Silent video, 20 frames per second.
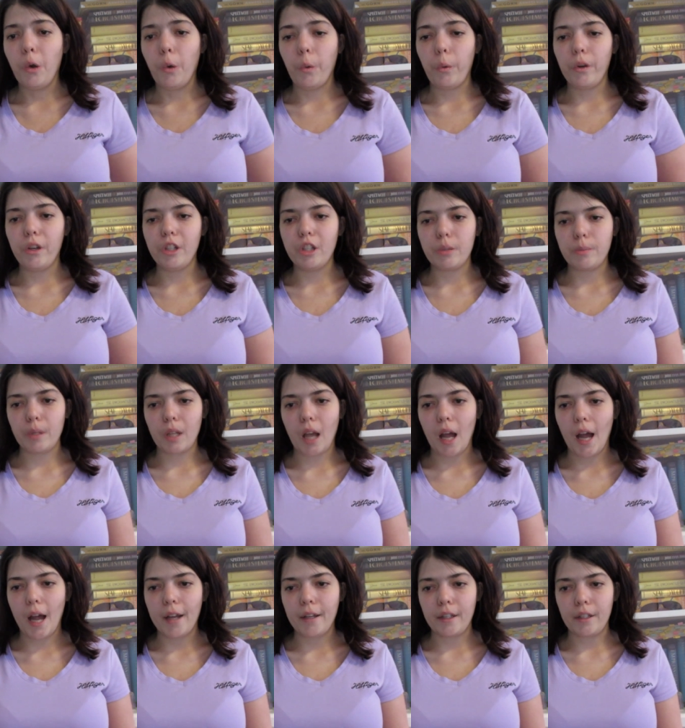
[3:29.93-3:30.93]
who is
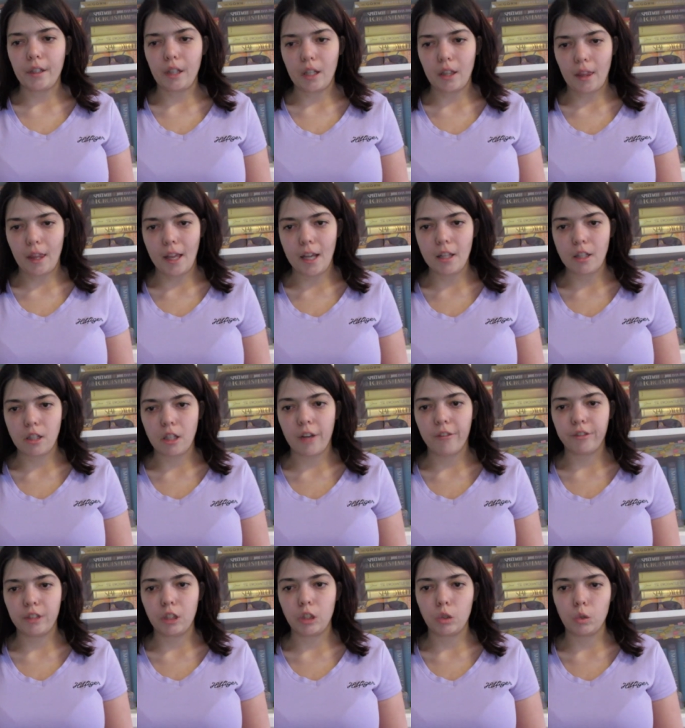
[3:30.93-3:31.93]
behind the deaths
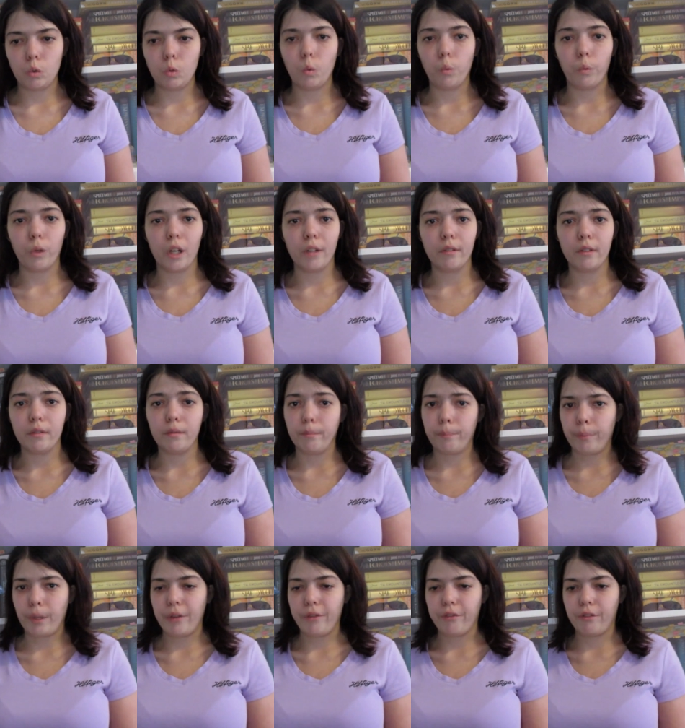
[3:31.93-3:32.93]
of the two women
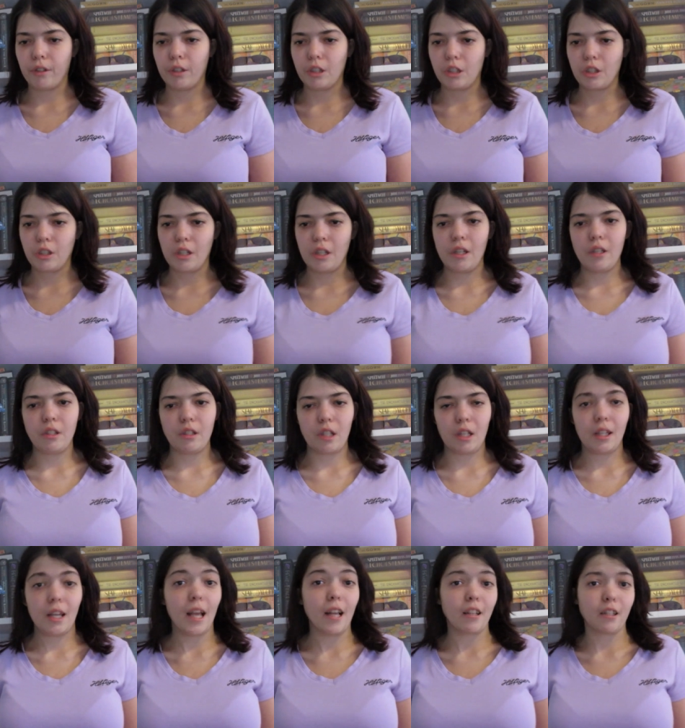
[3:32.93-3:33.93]
before she is
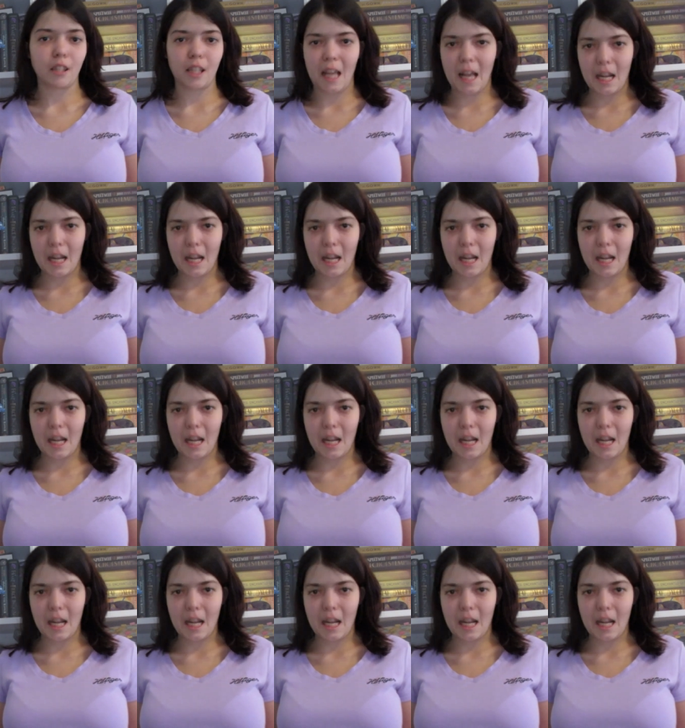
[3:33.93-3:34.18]
the next